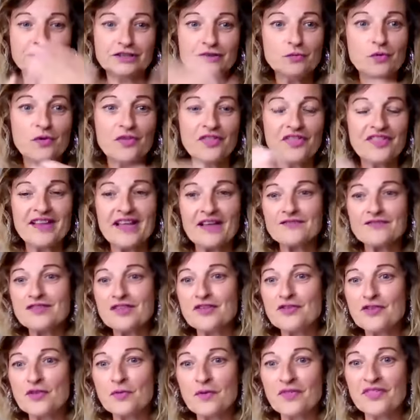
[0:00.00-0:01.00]
one thing after
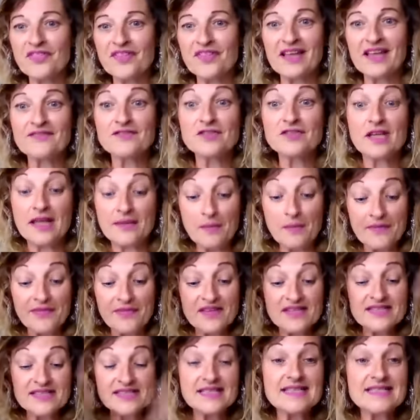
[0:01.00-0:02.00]
the other one thing after and when
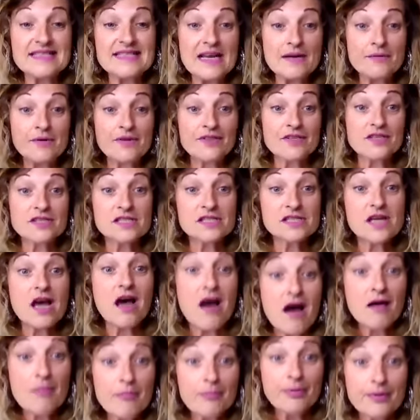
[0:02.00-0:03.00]
they sit down and they
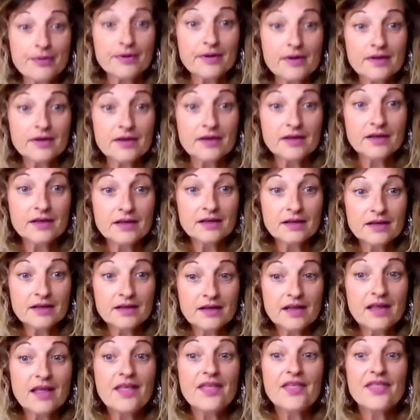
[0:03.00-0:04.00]
stop
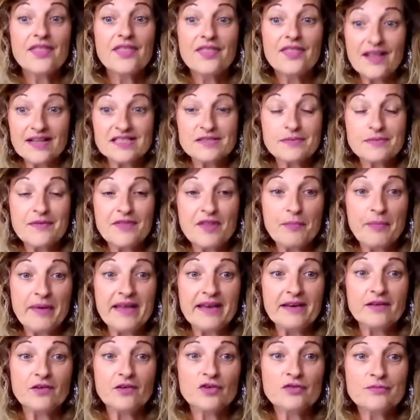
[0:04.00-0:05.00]
that's when the
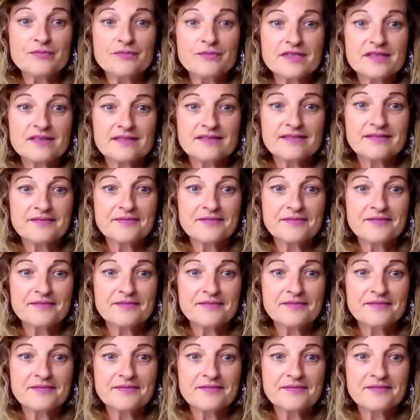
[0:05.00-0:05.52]
pain comes